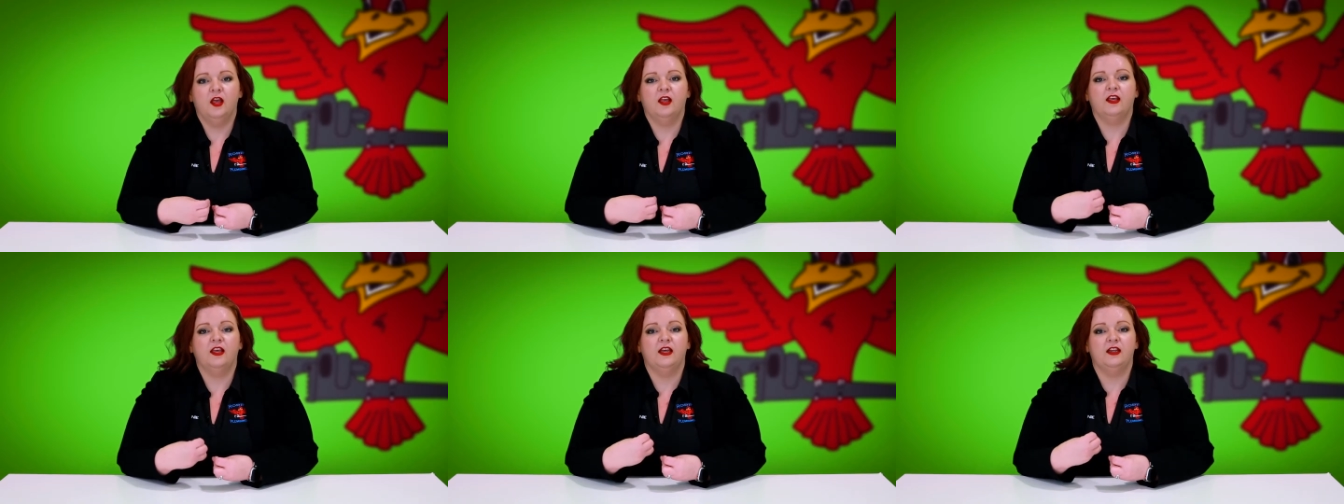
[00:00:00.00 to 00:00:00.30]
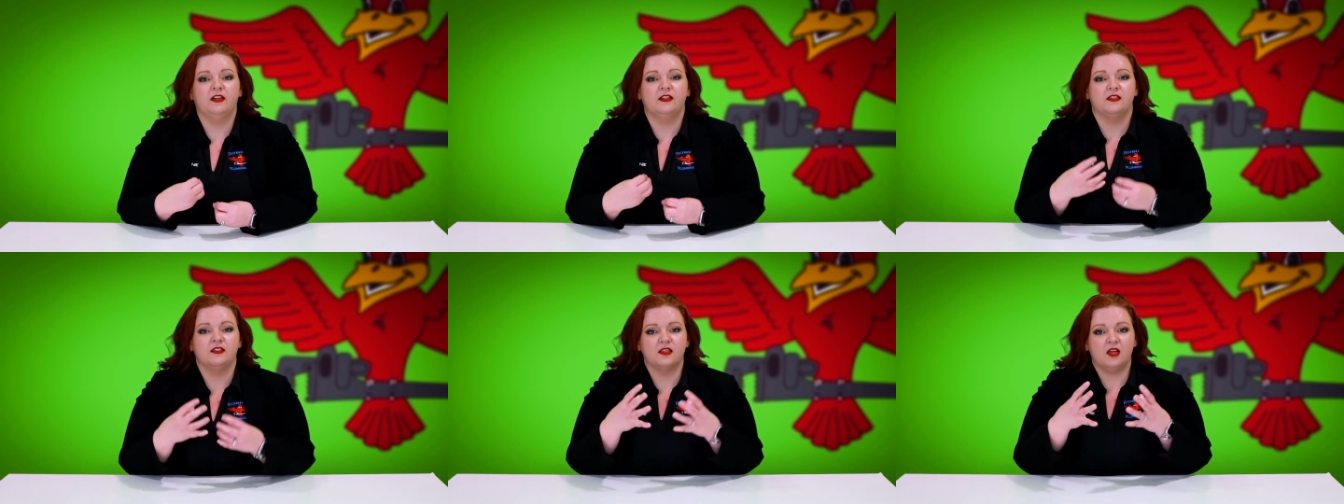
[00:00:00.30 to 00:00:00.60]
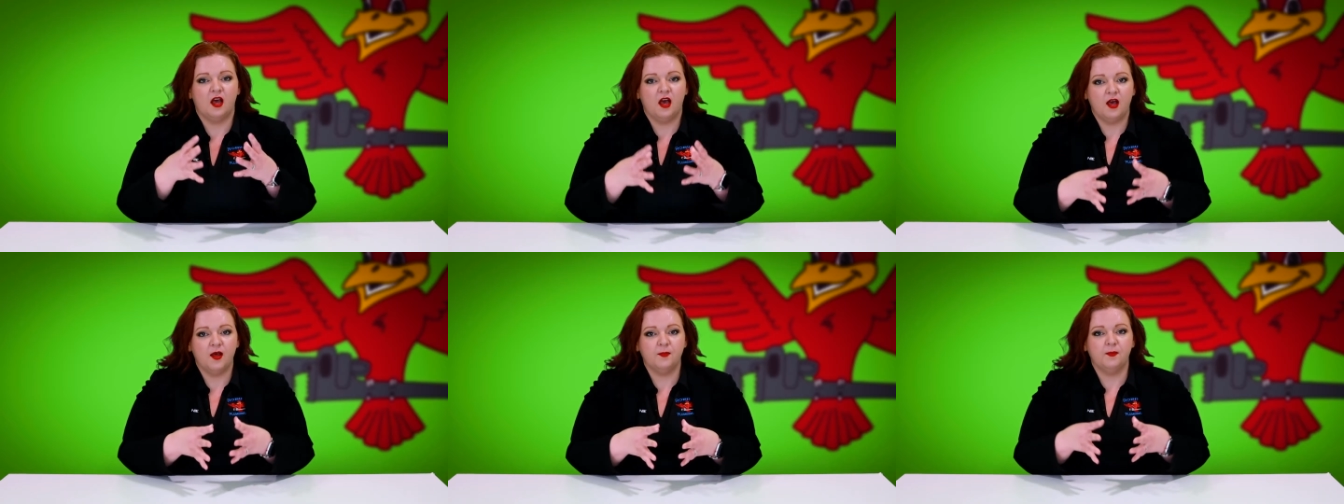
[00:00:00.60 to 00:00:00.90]
again, it's
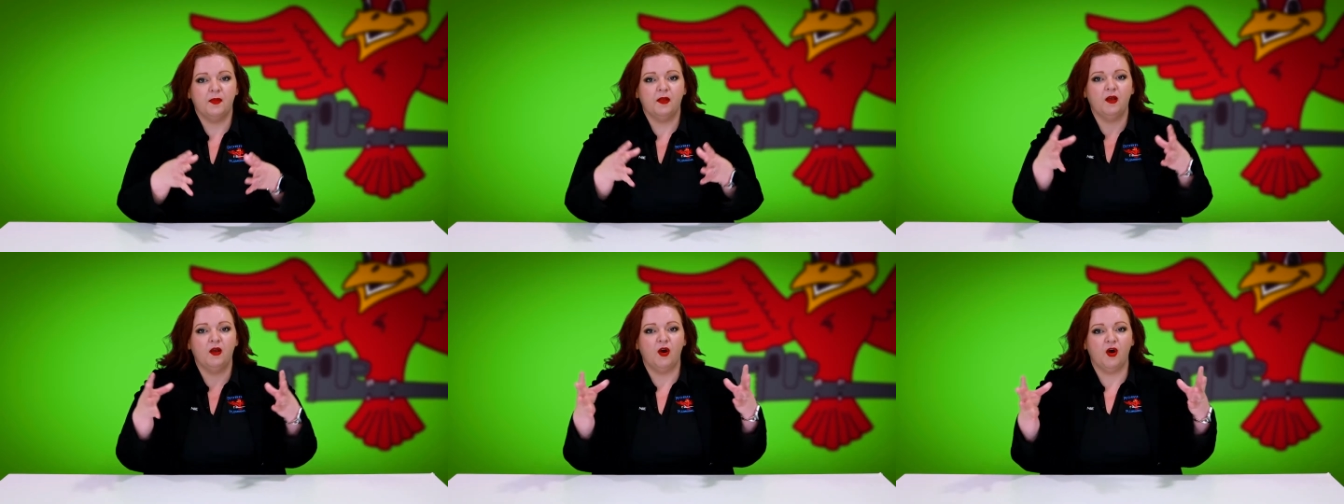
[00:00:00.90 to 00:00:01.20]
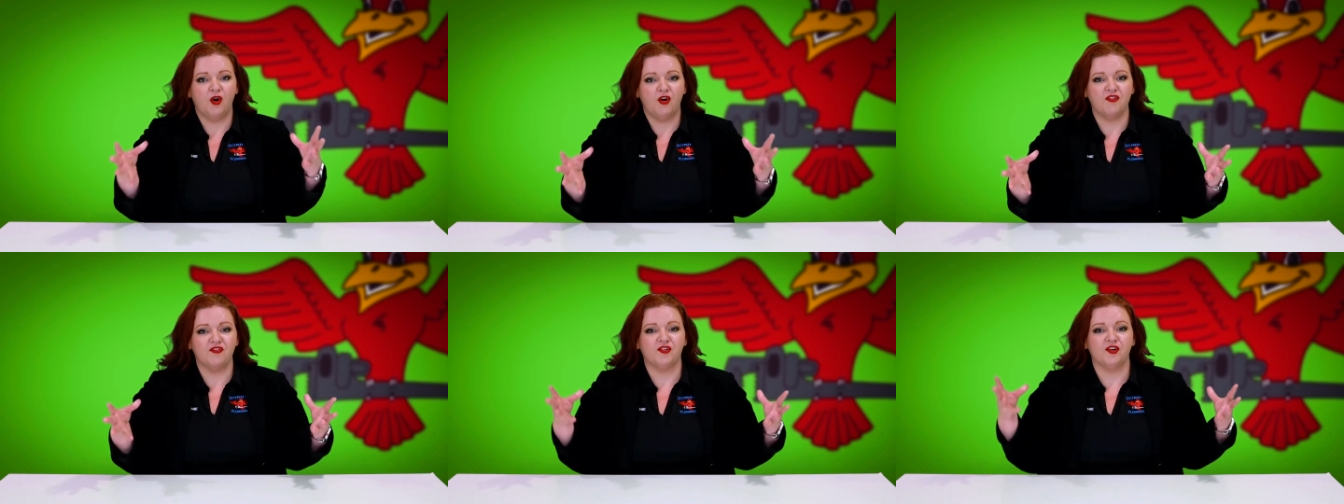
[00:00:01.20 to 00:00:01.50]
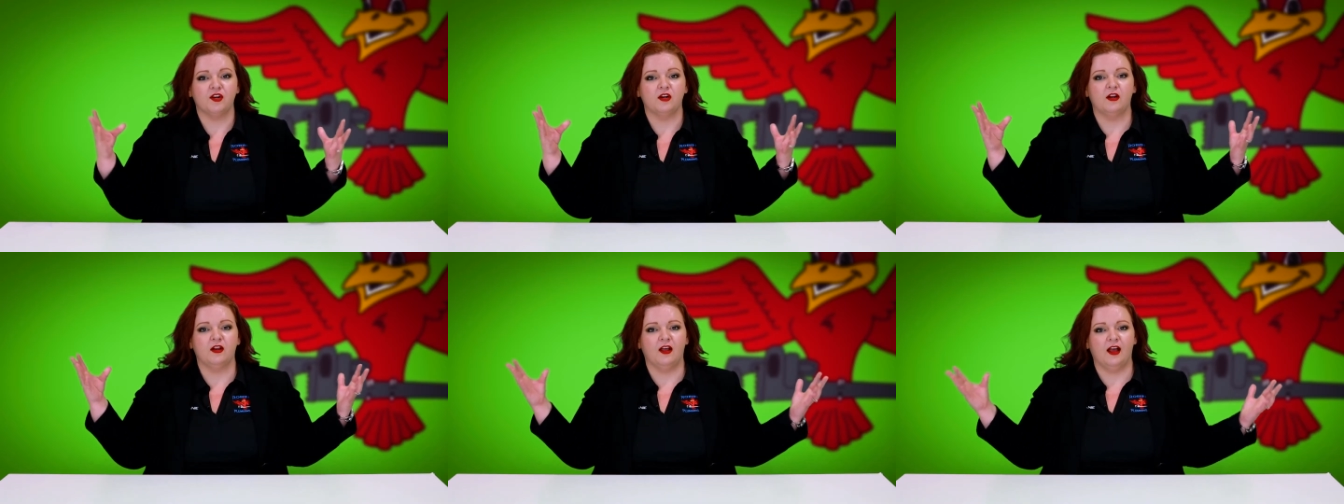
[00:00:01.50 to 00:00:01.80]
up,
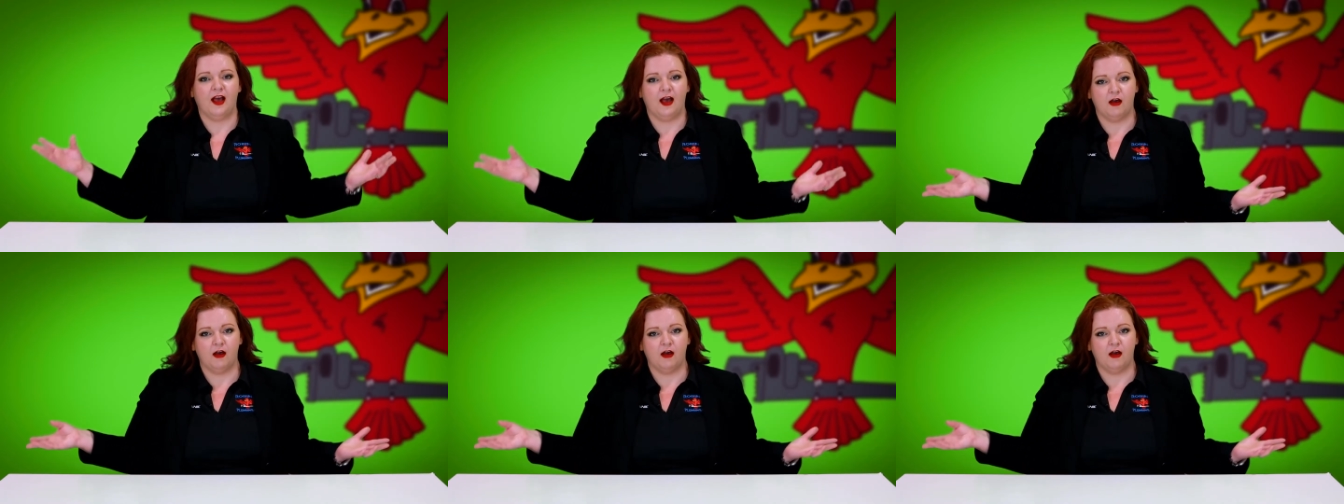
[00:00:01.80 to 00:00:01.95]
over,